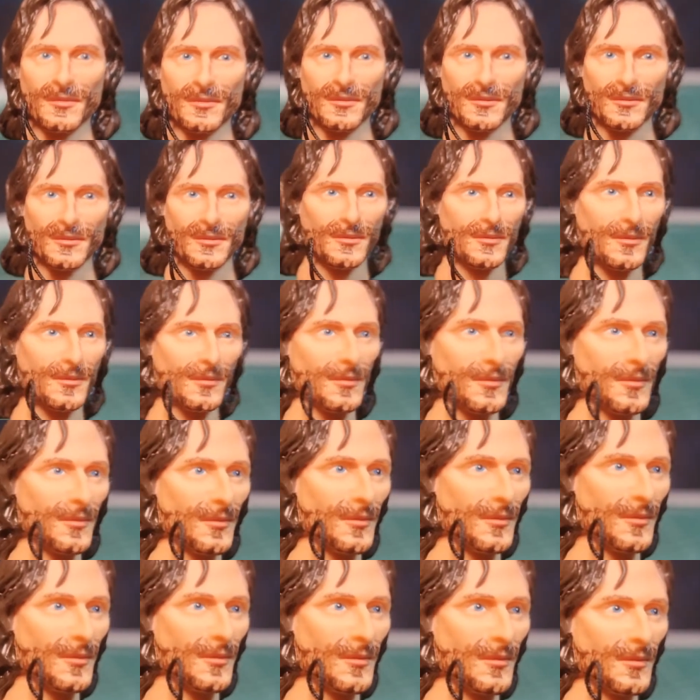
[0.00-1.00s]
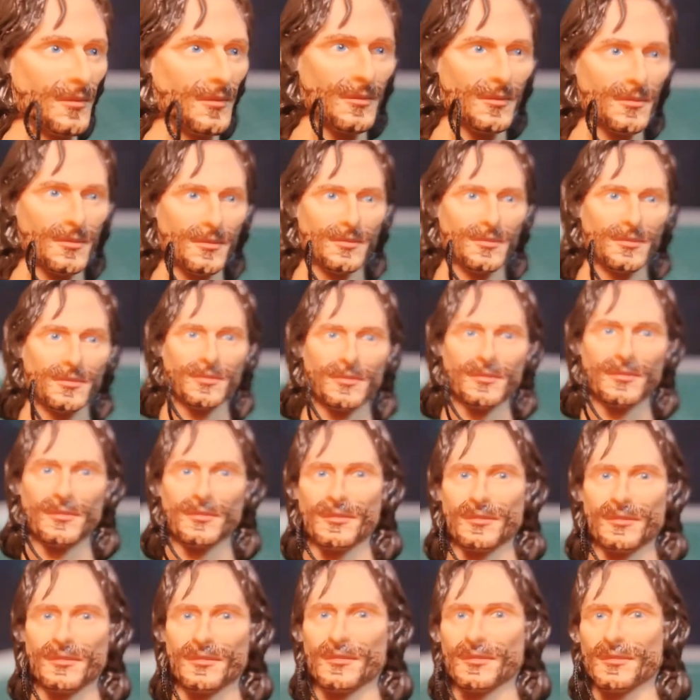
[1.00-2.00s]
sort of action figures
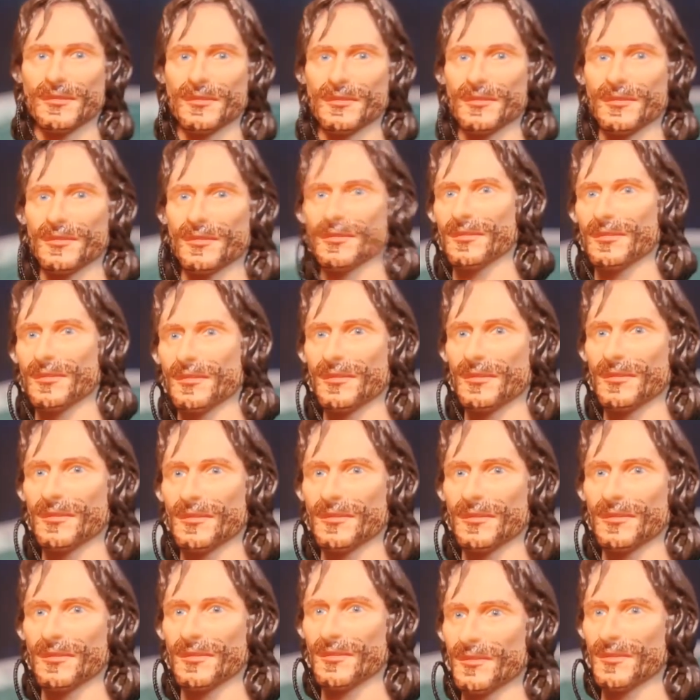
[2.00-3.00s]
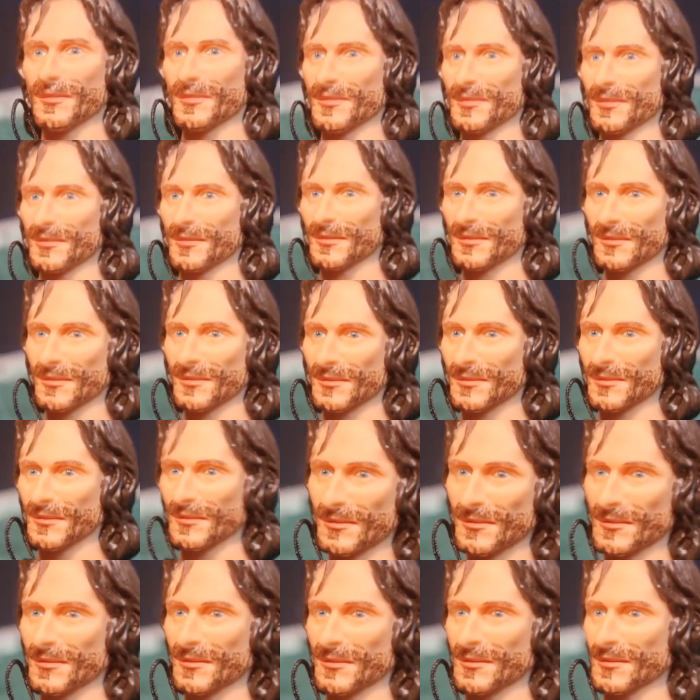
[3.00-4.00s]
and dolls that I think
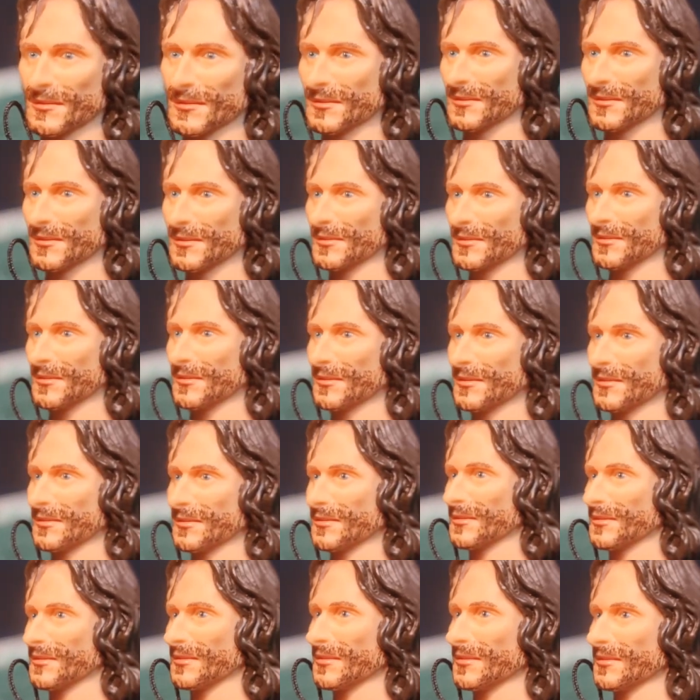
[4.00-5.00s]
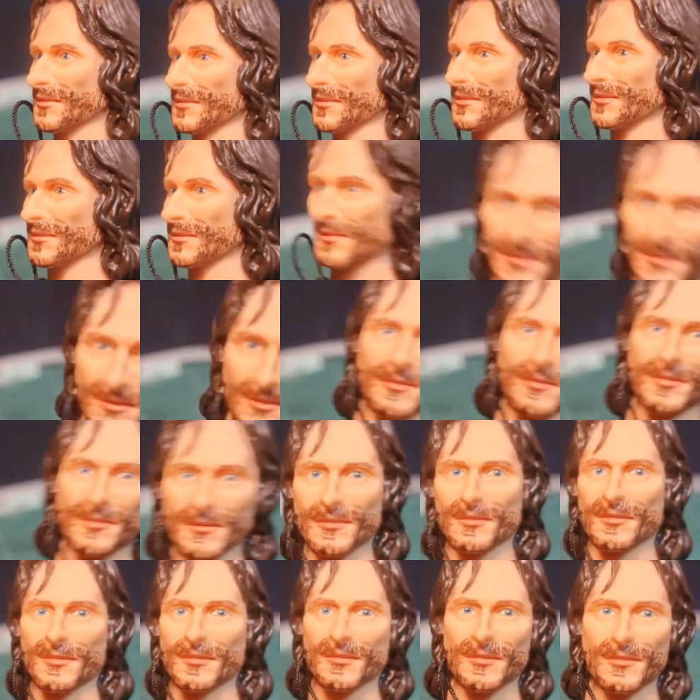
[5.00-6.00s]
Toy Biz did, and the face
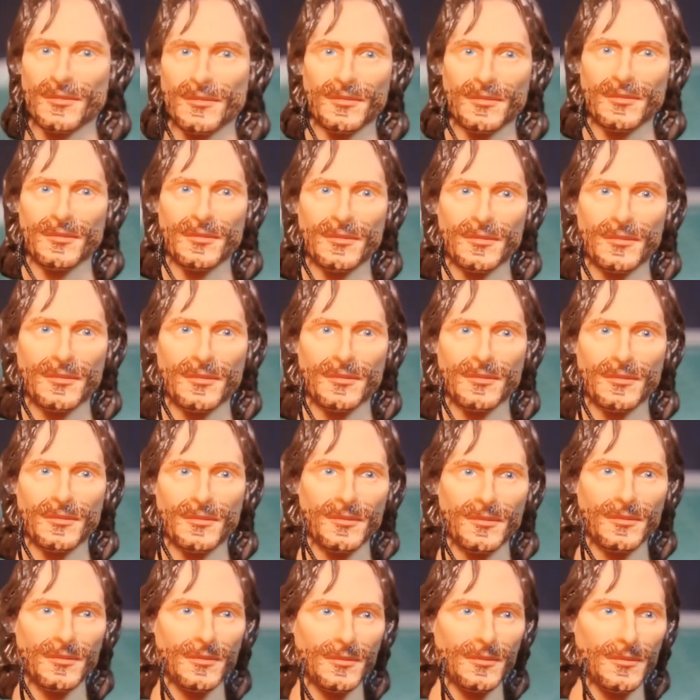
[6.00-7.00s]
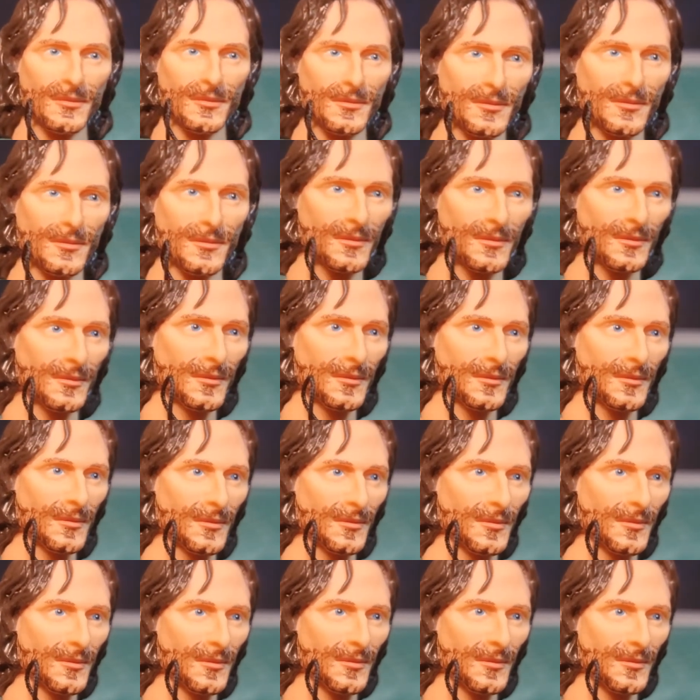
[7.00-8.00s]
sculpt is even worse. They give him a massive
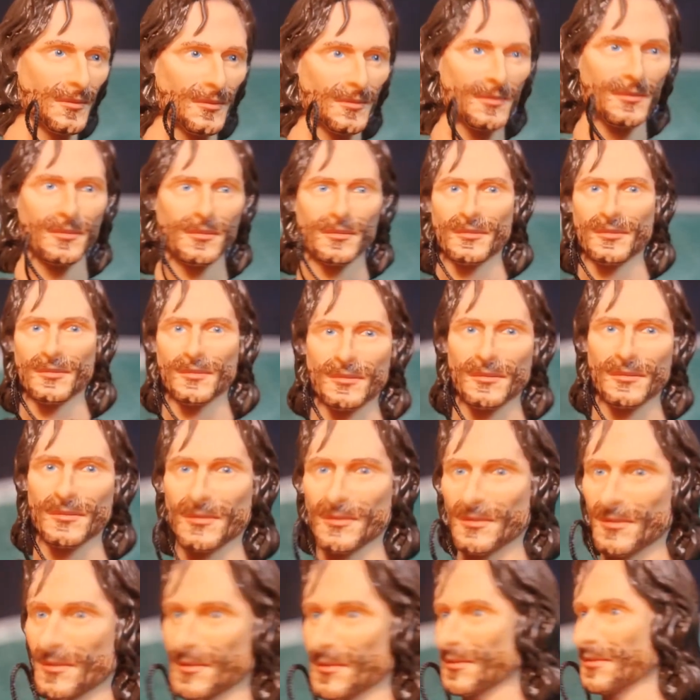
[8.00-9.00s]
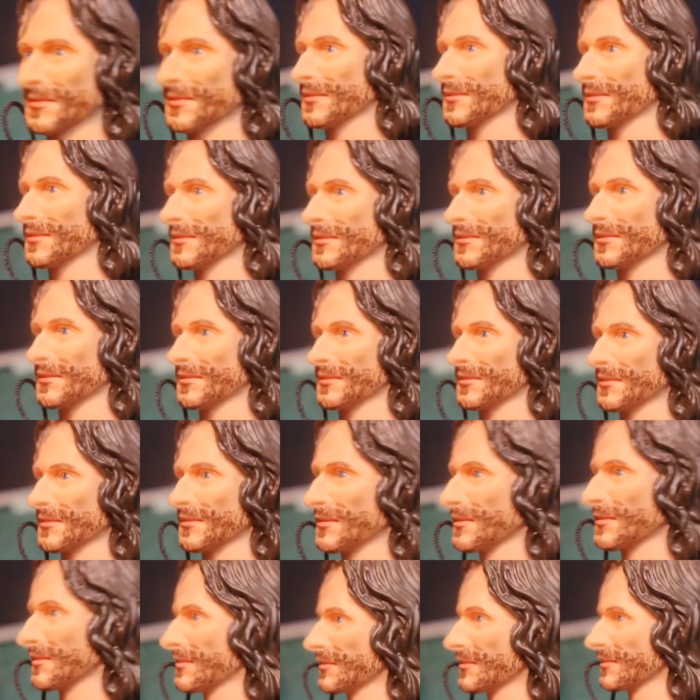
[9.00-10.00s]
chin. So I'm alright with that. I think that's not a
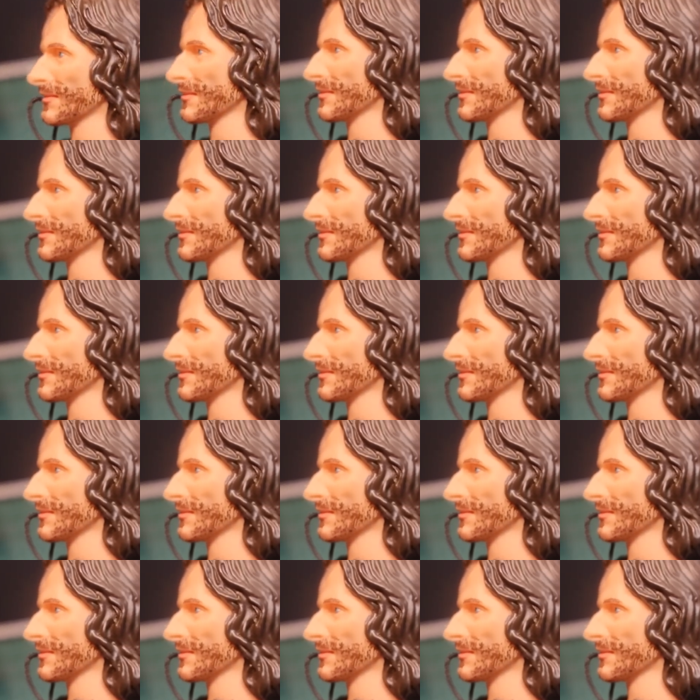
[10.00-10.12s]
bad one.